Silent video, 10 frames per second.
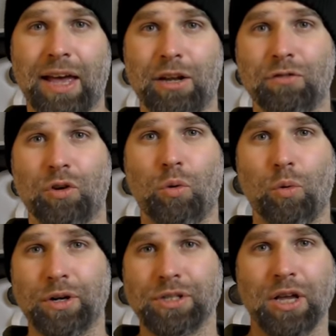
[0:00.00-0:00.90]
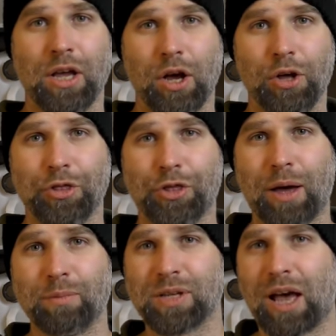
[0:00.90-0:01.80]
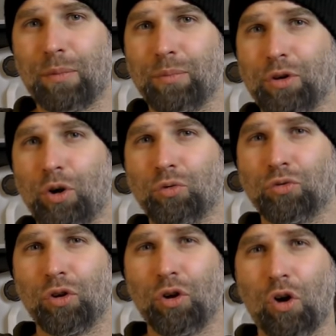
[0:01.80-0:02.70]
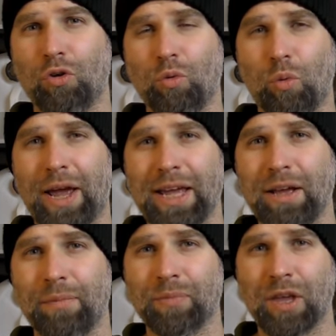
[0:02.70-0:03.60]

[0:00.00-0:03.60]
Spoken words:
And of course, a thumbs up goes a long way.